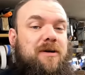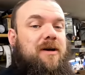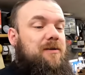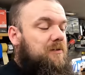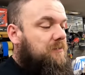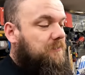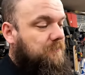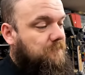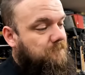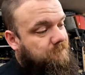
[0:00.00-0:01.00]
together,
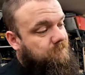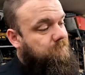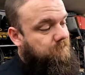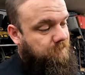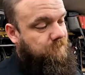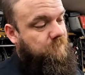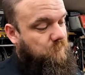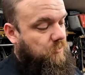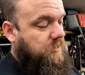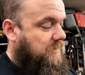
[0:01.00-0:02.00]

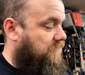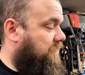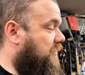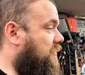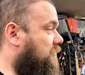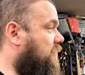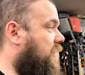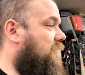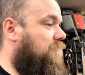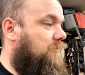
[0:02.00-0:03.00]
we're going to have to find another
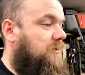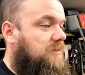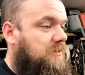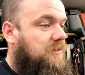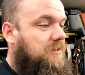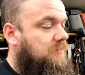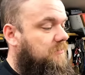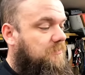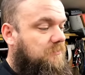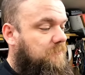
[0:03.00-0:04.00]
cowl for it because that thing
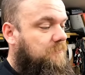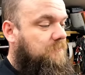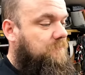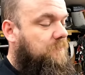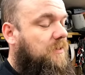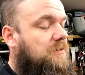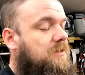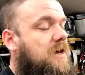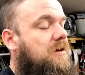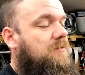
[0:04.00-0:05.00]
is is
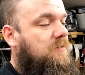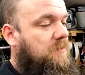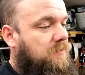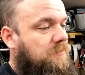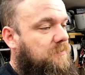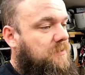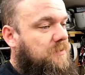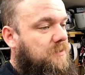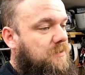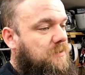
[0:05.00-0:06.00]
terrible.
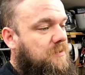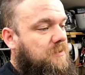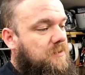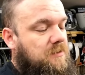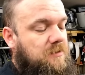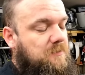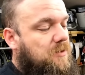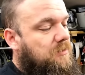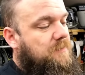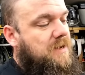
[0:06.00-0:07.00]
I'm
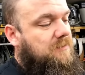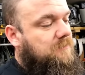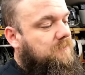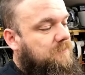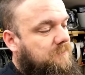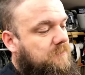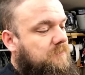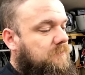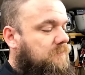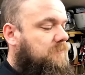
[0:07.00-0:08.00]
all about,
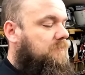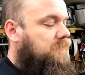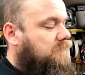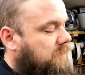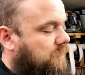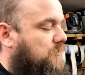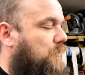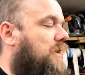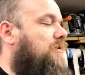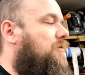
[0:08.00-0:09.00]

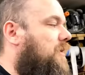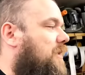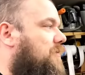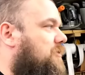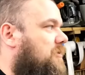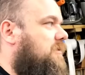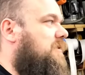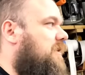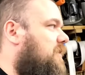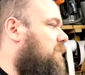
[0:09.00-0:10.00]
depending on how the truck's
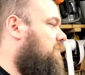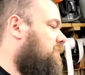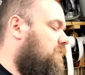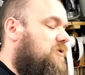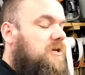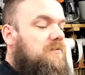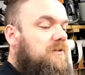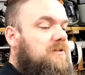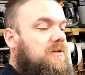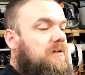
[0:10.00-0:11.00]
set up, shaving
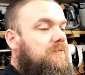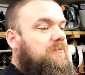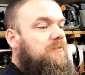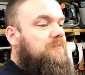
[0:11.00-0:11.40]
stuff.